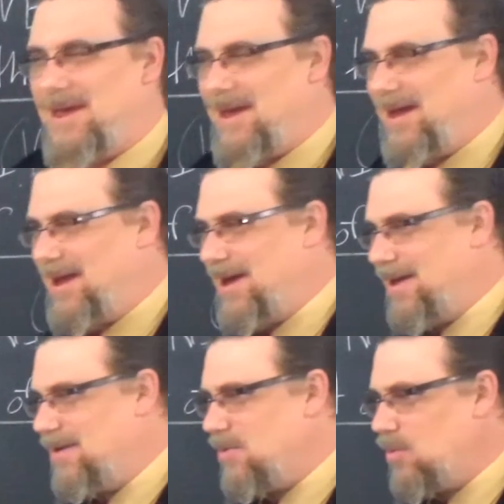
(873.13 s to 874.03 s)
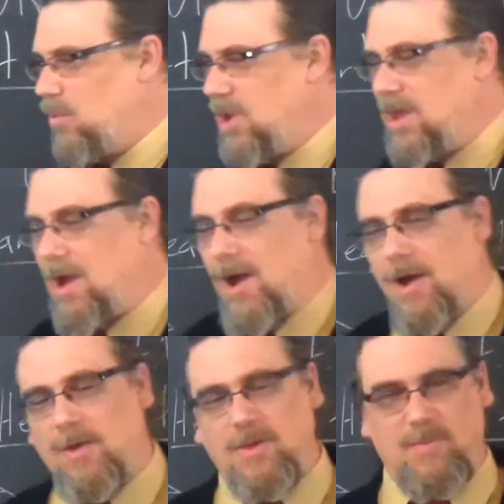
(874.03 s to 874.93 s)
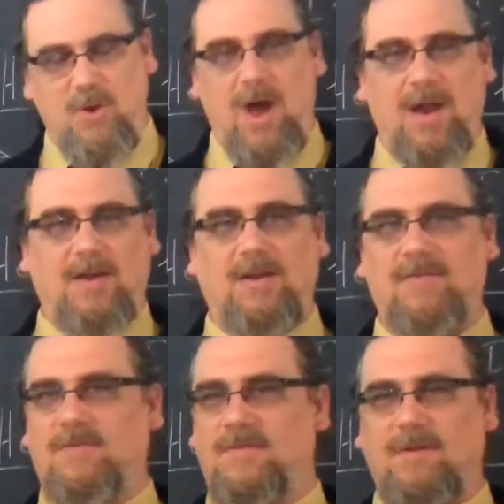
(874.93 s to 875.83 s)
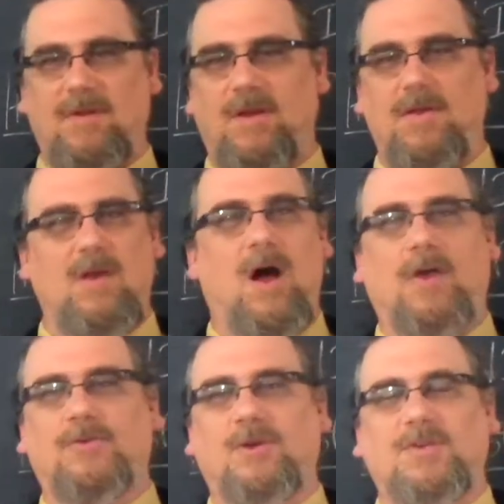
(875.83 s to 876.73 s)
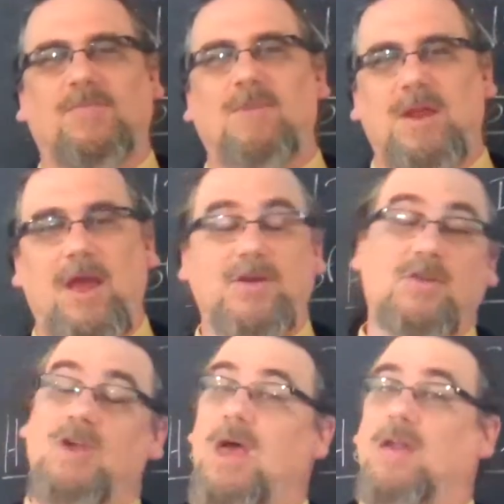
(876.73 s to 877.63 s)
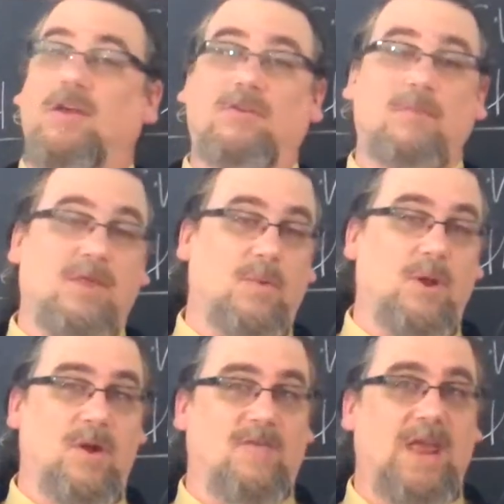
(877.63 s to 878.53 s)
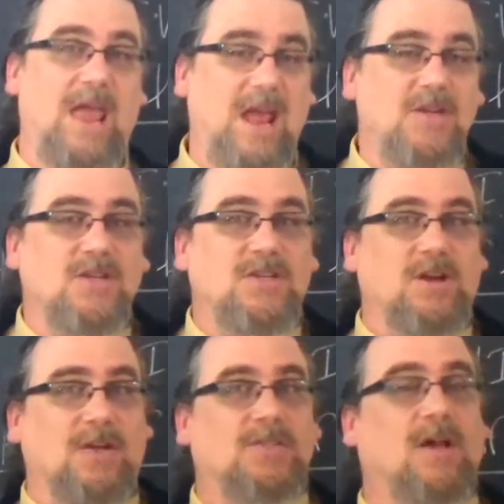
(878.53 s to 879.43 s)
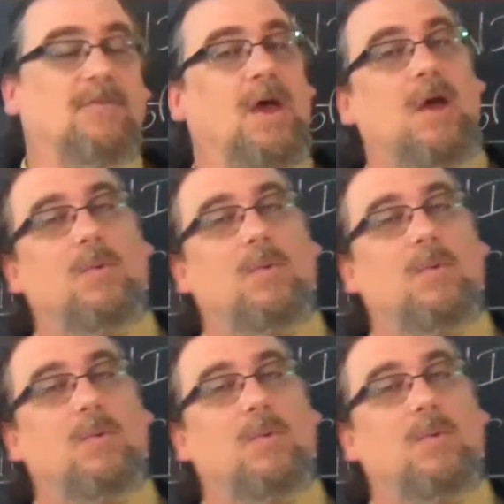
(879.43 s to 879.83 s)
Uh, we are the product of uh, all sorts of mediations. Doesn't mean that we don't have any agency ourselves.